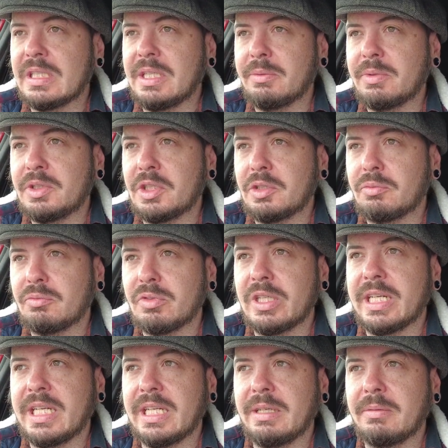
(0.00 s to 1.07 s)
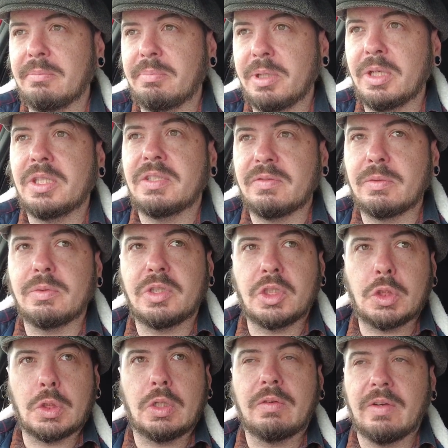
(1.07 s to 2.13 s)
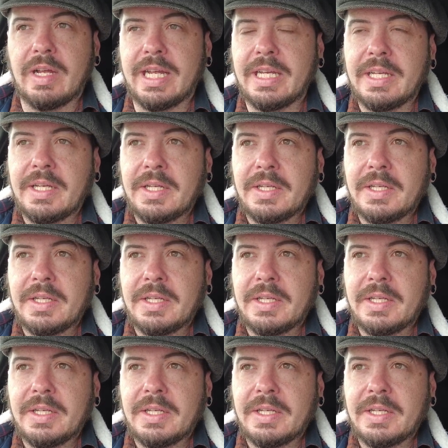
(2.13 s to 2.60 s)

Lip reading: and it was just really beautiful to sort of like